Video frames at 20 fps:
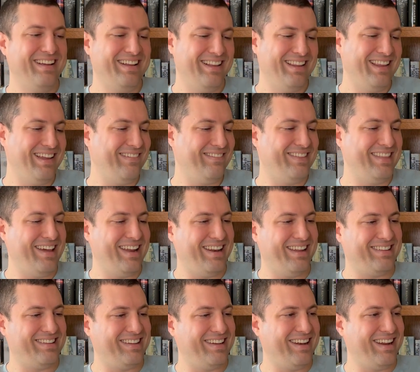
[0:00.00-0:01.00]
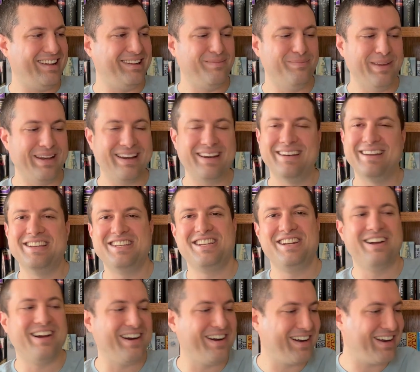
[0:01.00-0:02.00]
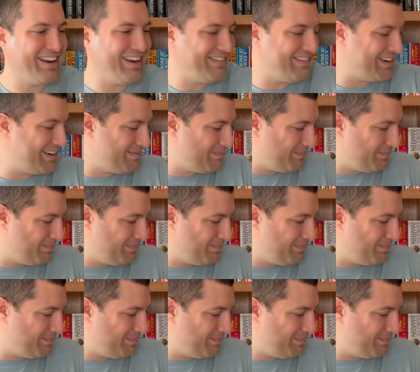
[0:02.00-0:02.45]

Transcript: Loved that it's a nice mint condition hardcover.